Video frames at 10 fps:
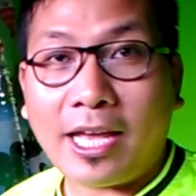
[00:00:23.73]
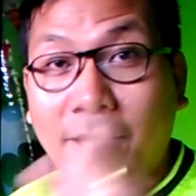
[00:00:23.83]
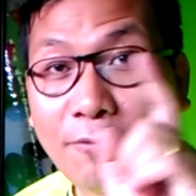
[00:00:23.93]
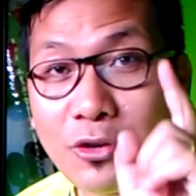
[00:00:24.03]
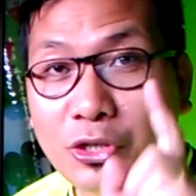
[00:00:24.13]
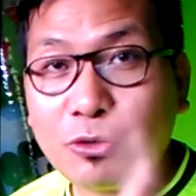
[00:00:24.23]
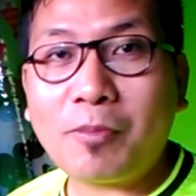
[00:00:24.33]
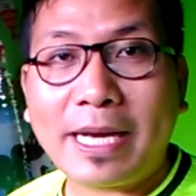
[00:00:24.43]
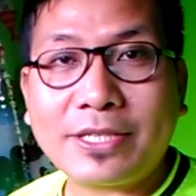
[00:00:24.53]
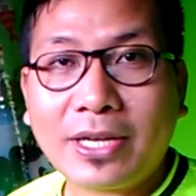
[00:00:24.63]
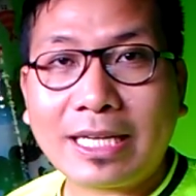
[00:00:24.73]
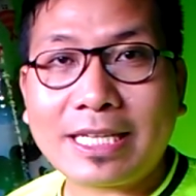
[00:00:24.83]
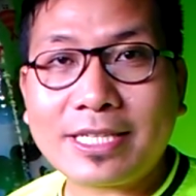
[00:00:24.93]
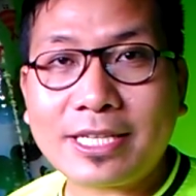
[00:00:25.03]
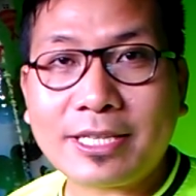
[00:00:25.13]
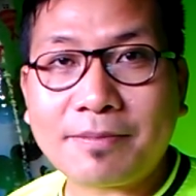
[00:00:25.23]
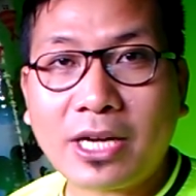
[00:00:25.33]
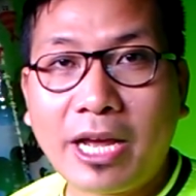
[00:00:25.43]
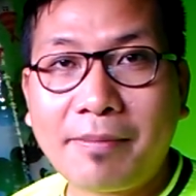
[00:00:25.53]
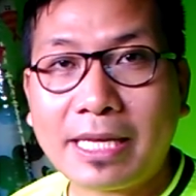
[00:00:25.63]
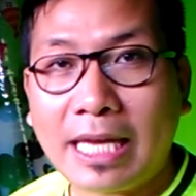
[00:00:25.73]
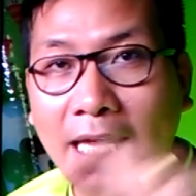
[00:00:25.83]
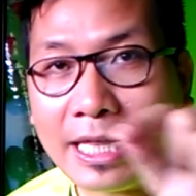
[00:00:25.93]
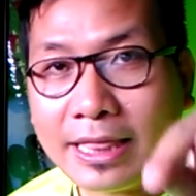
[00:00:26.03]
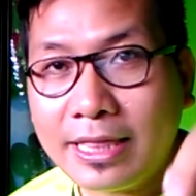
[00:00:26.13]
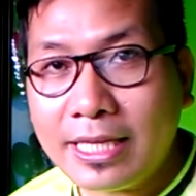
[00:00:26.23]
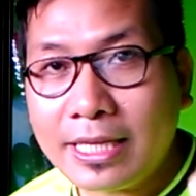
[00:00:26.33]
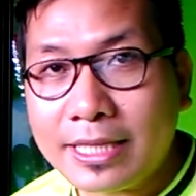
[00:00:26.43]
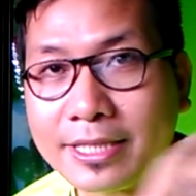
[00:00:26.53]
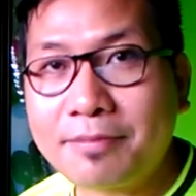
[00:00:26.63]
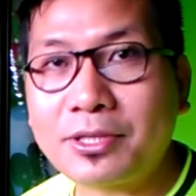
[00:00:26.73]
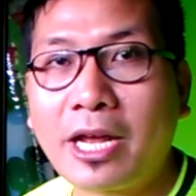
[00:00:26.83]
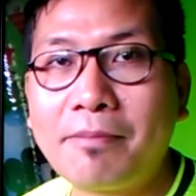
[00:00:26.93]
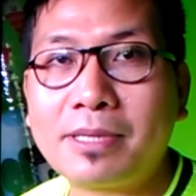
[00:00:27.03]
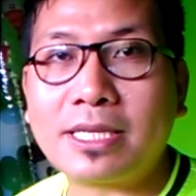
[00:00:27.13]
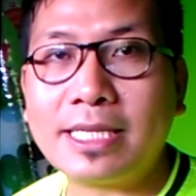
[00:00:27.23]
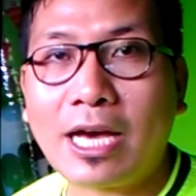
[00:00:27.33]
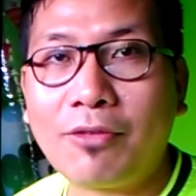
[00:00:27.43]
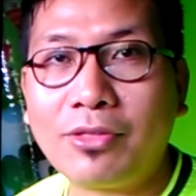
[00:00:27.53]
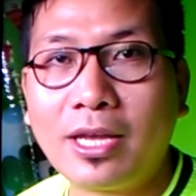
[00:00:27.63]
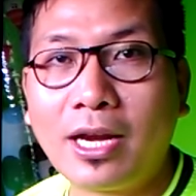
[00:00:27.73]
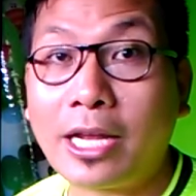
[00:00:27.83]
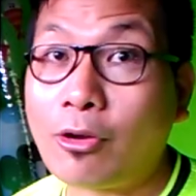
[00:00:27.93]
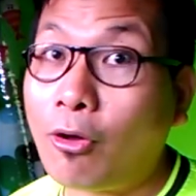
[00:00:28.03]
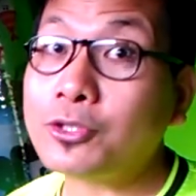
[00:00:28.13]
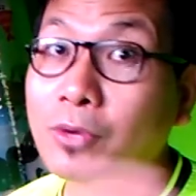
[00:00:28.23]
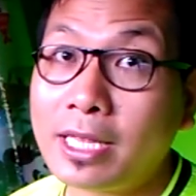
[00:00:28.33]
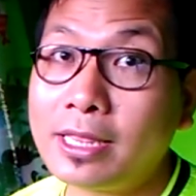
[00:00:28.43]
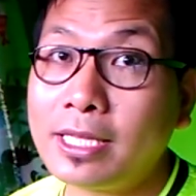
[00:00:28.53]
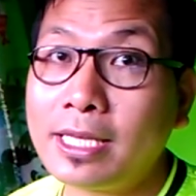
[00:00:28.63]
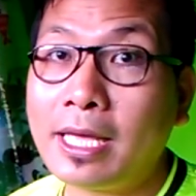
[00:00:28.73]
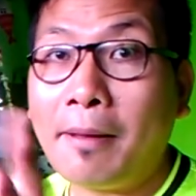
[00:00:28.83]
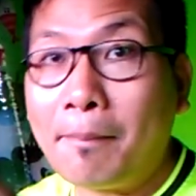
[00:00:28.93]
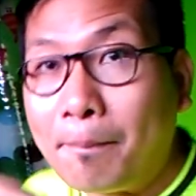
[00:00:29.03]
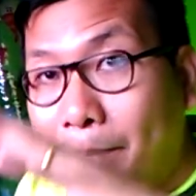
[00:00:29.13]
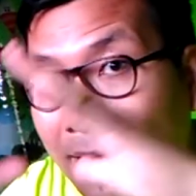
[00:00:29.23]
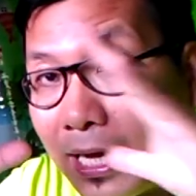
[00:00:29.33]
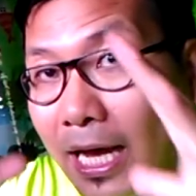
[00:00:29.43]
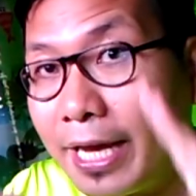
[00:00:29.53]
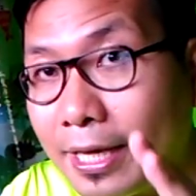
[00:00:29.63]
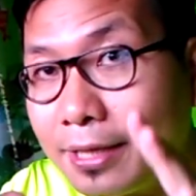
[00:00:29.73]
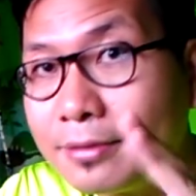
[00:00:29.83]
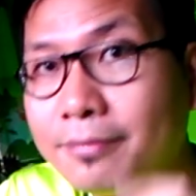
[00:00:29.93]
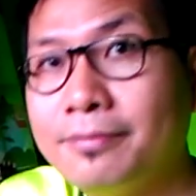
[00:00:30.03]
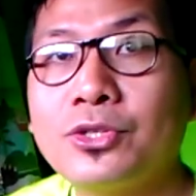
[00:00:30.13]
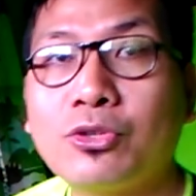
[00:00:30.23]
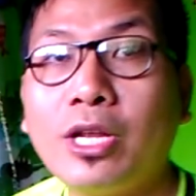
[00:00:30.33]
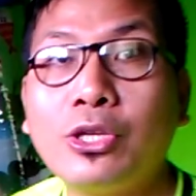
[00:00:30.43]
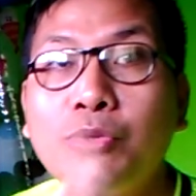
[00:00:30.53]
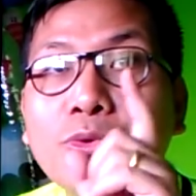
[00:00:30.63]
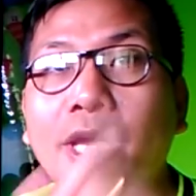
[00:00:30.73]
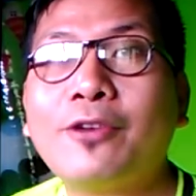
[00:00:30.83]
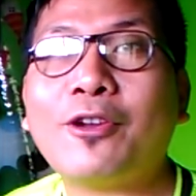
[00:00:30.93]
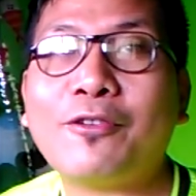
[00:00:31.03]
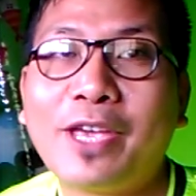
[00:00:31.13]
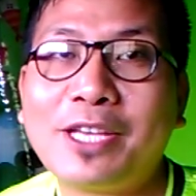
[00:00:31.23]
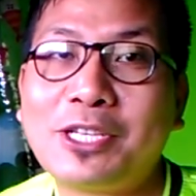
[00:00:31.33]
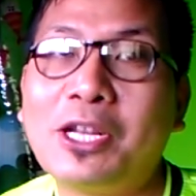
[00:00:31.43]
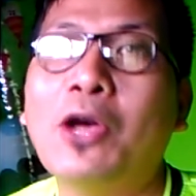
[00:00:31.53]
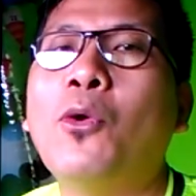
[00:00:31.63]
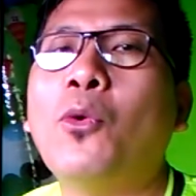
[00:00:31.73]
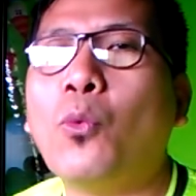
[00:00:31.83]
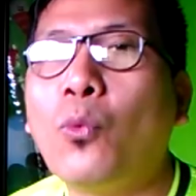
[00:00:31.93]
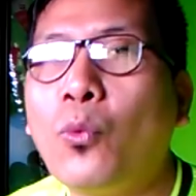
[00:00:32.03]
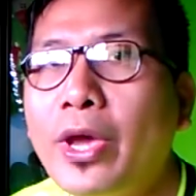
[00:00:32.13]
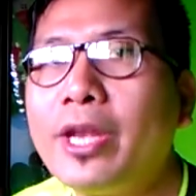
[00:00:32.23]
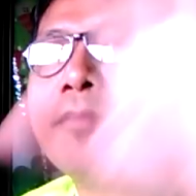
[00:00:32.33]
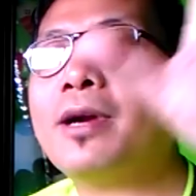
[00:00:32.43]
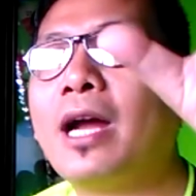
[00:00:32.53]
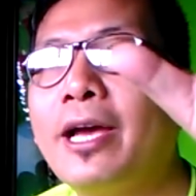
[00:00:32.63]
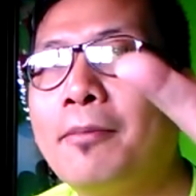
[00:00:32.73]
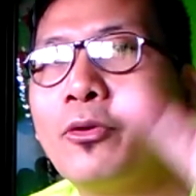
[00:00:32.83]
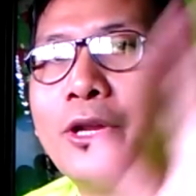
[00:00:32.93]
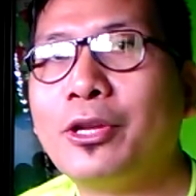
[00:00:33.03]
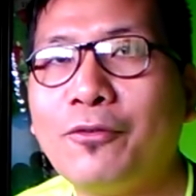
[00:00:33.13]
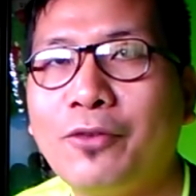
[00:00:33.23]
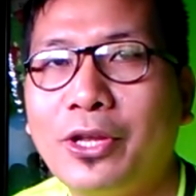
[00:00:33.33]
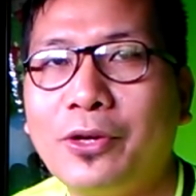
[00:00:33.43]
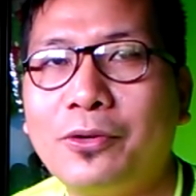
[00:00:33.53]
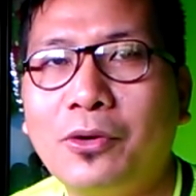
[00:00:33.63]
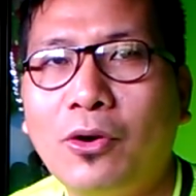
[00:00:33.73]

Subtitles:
And if you're new to my channel, consider subscribing, hit the subscribe button down there and also hit the bell icon so that you get notification whenever I upload a new video.